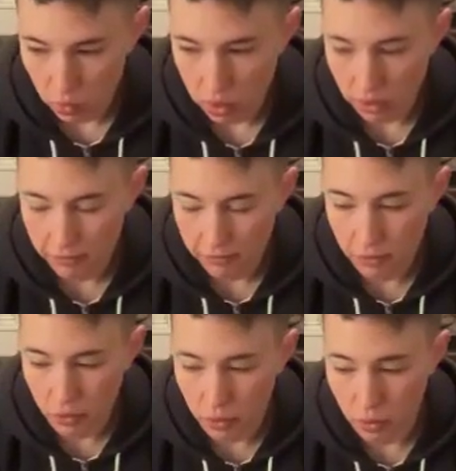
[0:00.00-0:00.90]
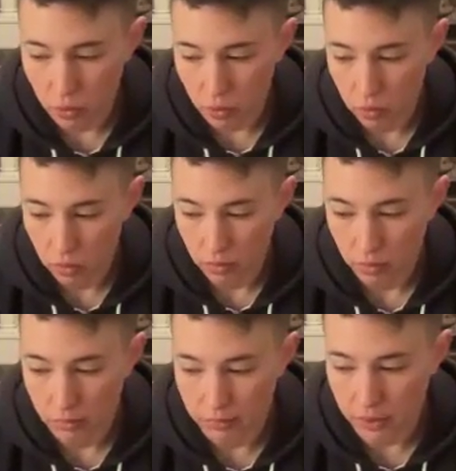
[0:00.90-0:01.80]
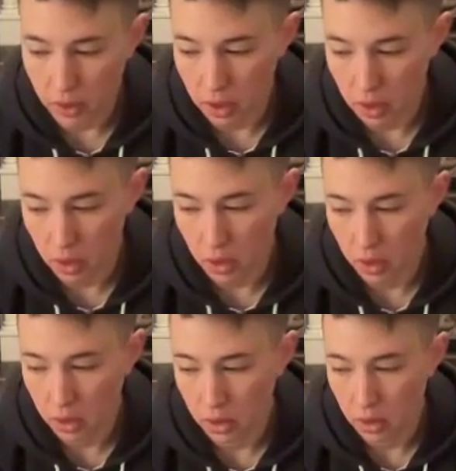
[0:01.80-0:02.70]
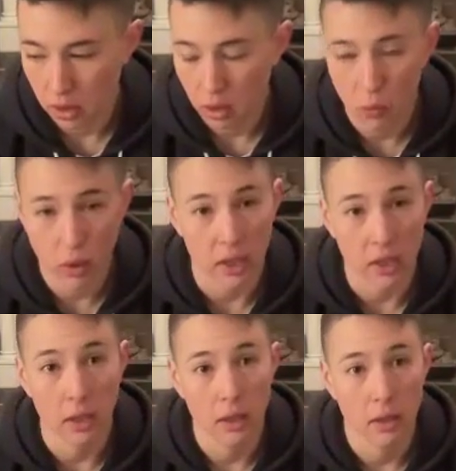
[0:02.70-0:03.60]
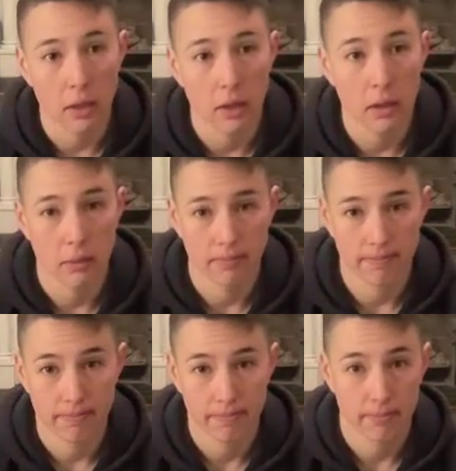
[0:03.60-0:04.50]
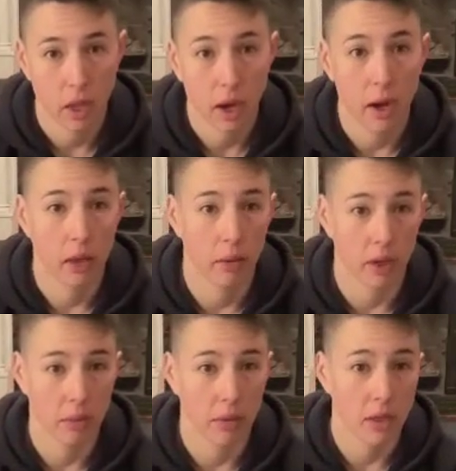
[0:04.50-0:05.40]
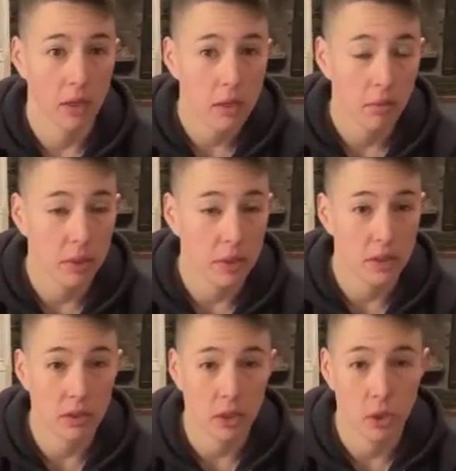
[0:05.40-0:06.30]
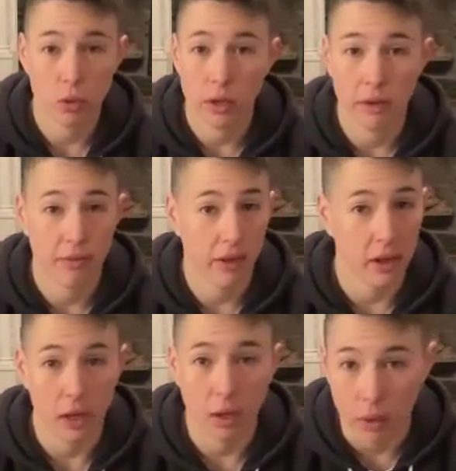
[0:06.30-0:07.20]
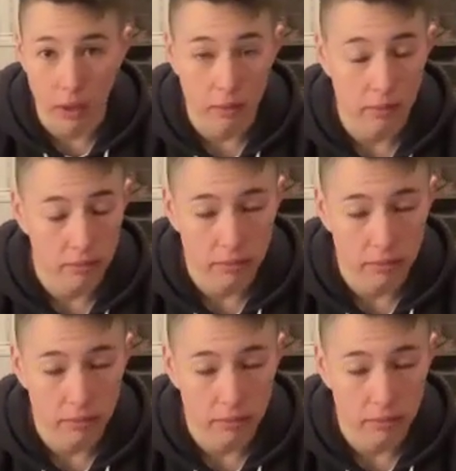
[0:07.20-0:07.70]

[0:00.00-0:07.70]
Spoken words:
we flew via Hawaii. Highly recommend. This is a 2-day flight anyway.